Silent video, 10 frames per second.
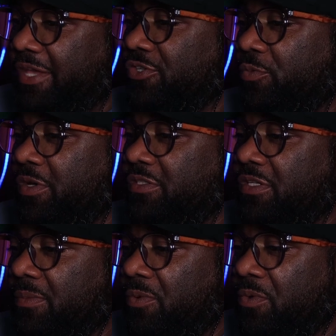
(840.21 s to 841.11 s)
Asia
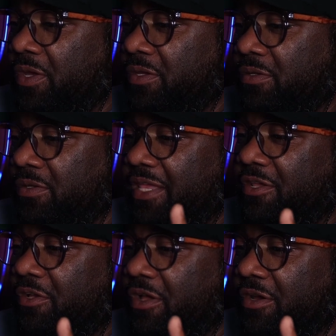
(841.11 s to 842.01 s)
Wilson, number 1.
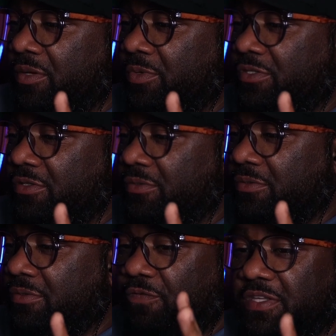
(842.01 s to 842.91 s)
Caitlin Clark, number 2.
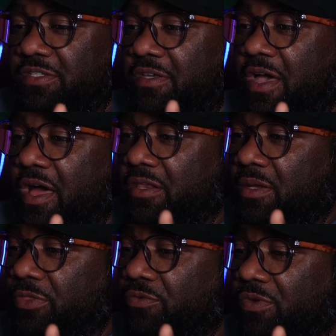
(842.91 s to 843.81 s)
Nafesia Colley,
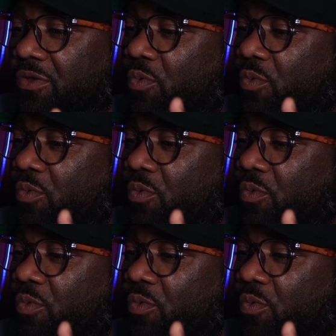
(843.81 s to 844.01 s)
number 3.